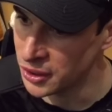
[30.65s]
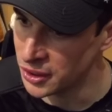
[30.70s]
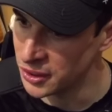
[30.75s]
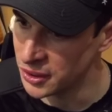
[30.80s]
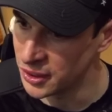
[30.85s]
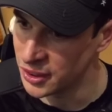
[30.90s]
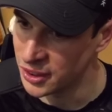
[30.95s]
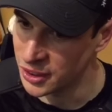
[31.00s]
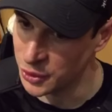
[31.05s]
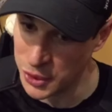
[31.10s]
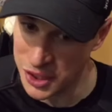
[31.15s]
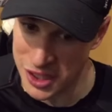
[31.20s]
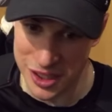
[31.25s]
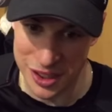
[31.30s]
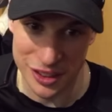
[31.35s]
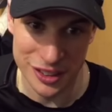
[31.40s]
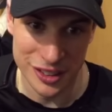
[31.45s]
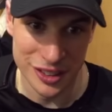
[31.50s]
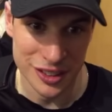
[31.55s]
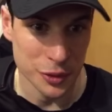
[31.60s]
And we
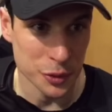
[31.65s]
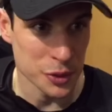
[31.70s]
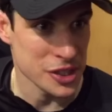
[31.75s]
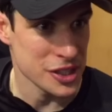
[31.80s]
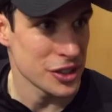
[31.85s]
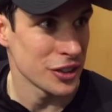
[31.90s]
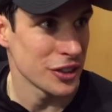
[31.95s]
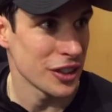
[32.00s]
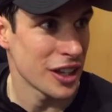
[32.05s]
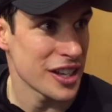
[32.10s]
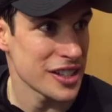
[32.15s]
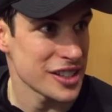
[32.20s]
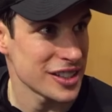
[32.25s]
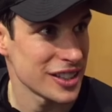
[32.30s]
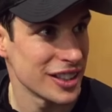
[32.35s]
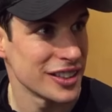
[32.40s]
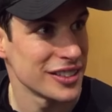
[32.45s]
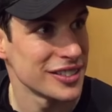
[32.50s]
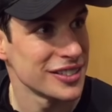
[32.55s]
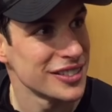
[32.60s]
still lost
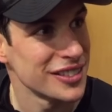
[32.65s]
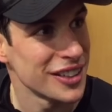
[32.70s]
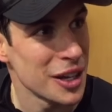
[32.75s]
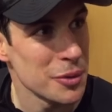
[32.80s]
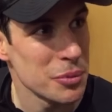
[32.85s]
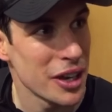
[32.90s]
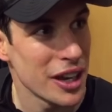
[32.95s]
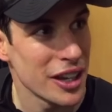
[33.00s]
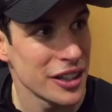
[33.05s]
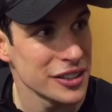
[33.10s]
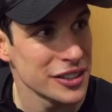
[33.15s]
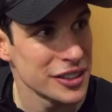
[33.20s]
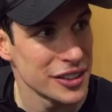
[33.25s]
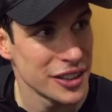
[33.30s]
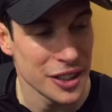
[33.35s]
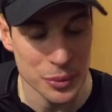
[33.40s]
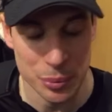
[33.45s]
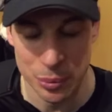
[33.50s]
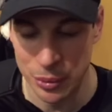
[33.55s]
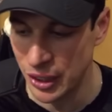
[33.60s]
that battle
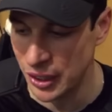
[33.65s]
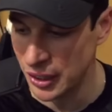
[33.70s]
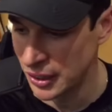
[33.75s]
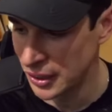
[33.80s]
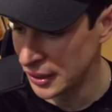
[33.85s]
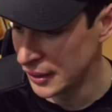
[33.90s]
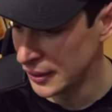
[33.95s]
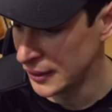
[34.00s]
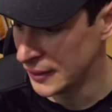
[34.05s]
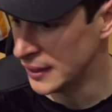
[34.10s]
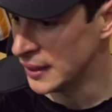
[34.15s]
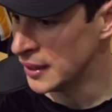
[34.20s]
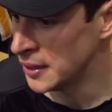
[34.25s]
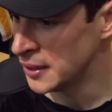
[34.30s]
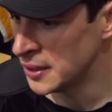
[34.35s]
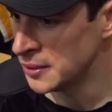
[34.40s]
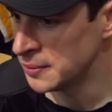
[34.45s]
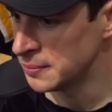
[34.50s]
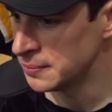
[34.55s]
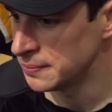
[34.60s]
tonight, but you
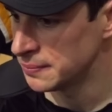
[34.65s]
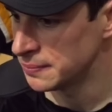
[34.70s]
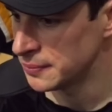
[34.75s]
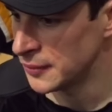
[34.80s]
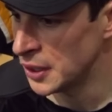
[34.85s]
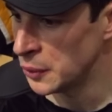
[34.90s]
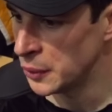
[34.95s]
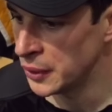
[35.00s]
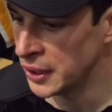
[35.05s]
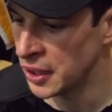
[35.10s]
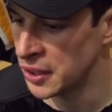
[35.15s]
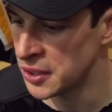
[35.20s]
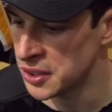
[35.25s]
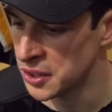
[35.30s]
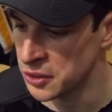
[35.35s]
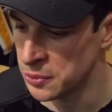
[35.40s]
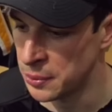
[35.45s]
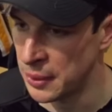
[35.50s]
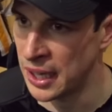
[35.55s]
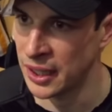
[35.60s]
know, we got
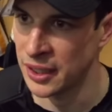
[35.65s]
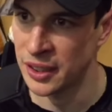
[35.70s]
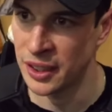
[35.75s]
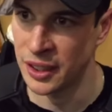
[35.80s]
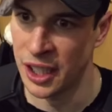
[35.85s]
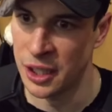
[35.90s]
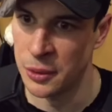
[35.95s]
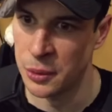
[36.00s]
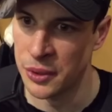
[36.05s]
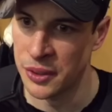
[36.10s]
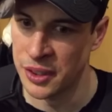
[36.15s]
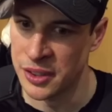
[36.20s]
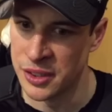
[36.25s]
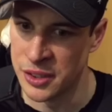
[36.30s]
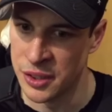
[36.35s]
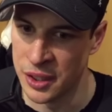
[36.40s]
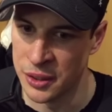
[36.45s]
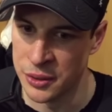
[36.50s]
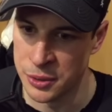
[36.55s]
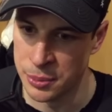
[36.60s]
ourselves back in the game with it,
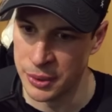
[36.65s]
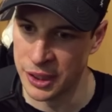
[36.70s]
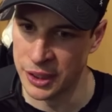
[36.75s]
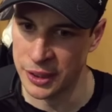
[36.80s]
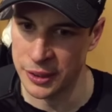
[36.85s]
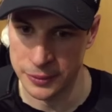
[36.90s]
so that was big.